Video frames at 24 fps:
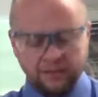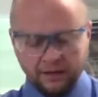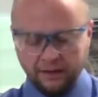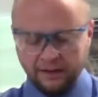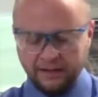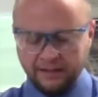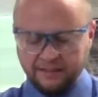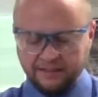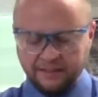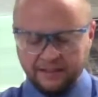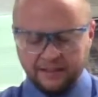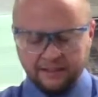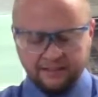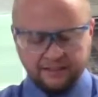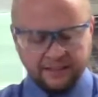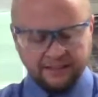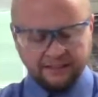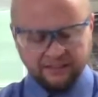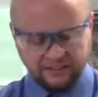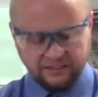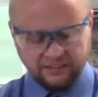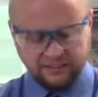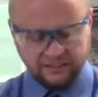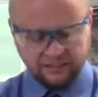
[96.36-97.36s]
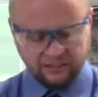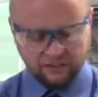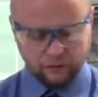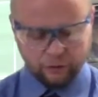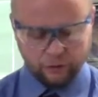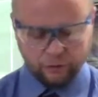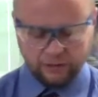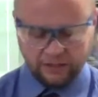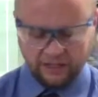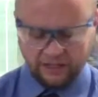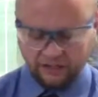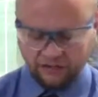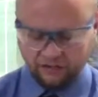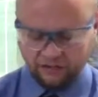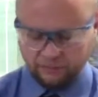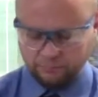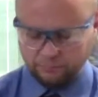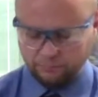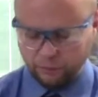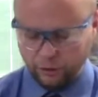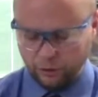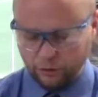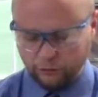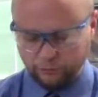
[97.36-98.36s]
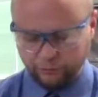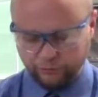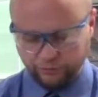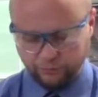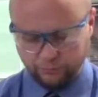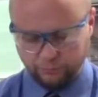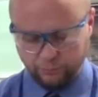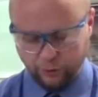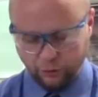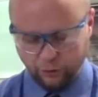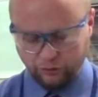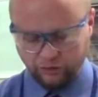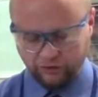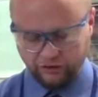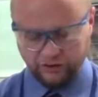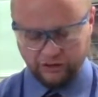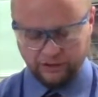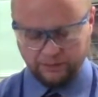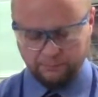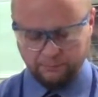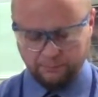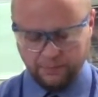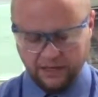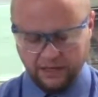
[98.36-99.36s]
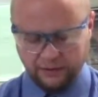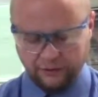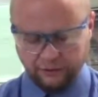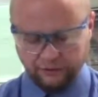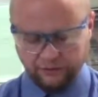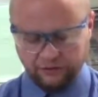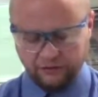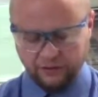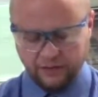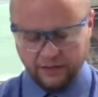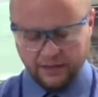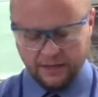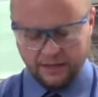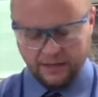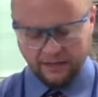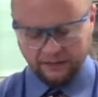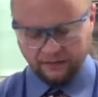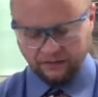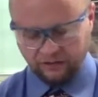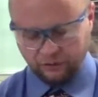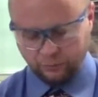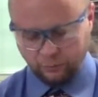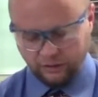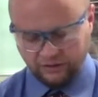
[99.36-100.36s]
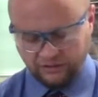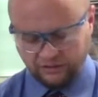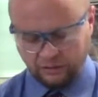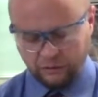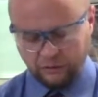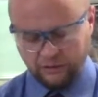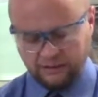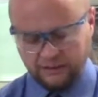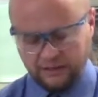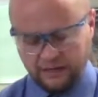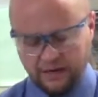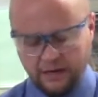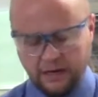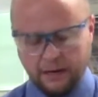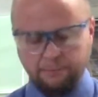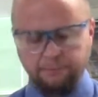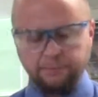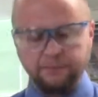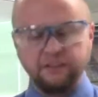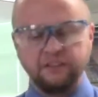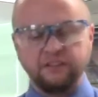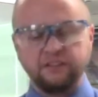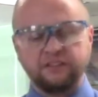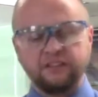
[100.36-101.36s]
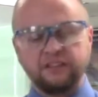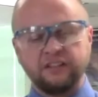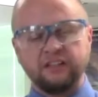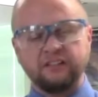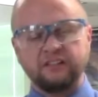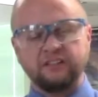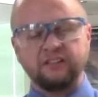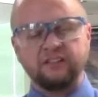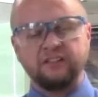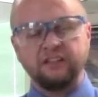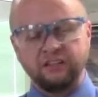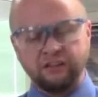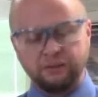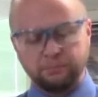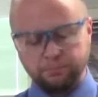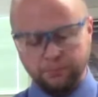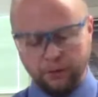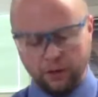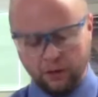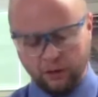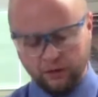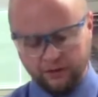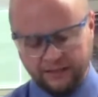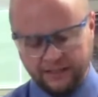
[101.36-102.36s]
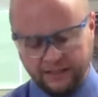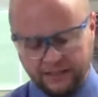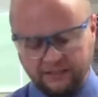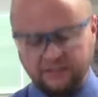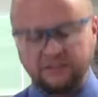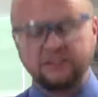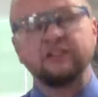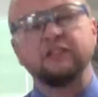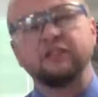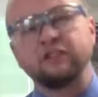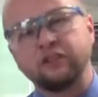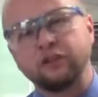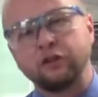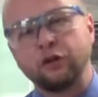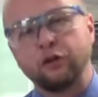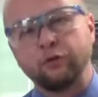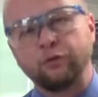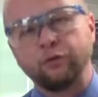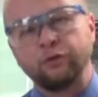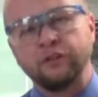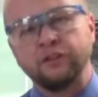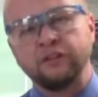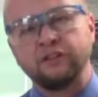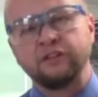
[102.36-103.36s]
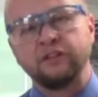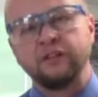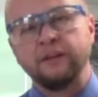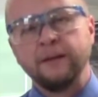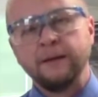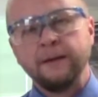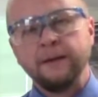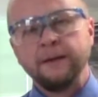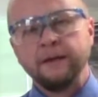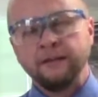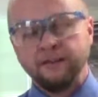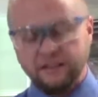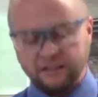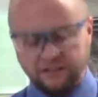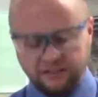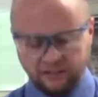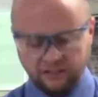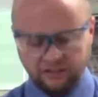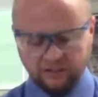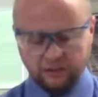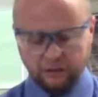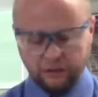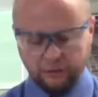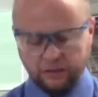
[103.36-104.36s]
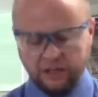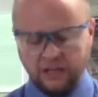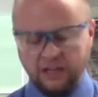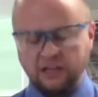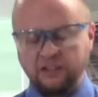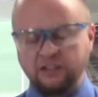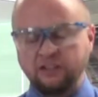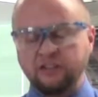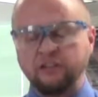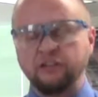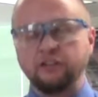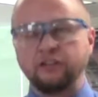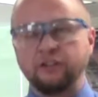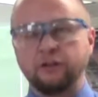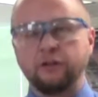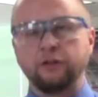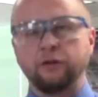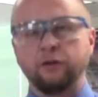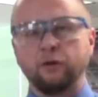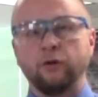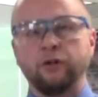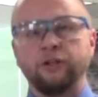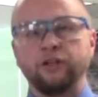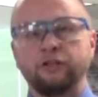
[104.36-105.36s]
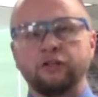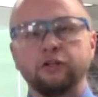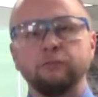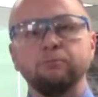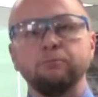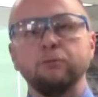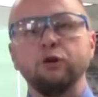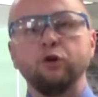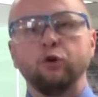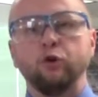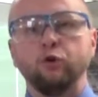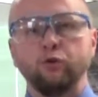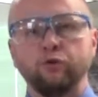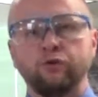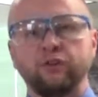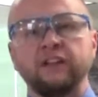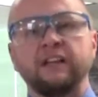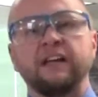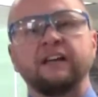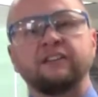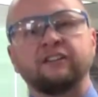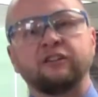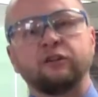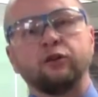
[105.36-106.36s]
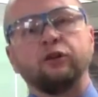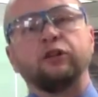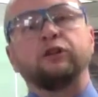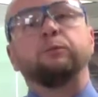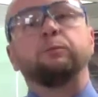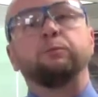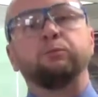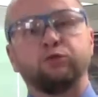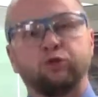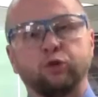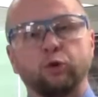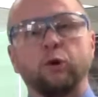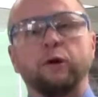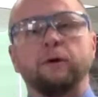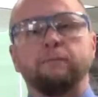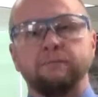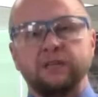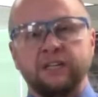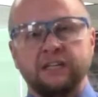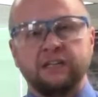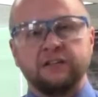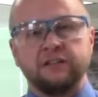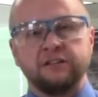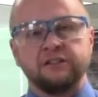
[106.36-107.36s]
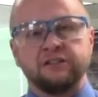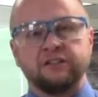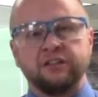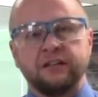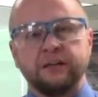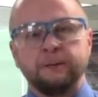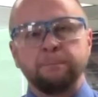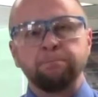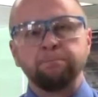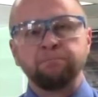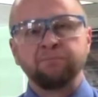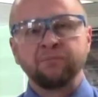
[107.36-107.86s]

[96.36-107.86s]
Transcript: all right? That's dislocation motion in metals. And so what's going to happen is as this ball hits the surface, the dislocations are going to move, and that's going to absorb energy.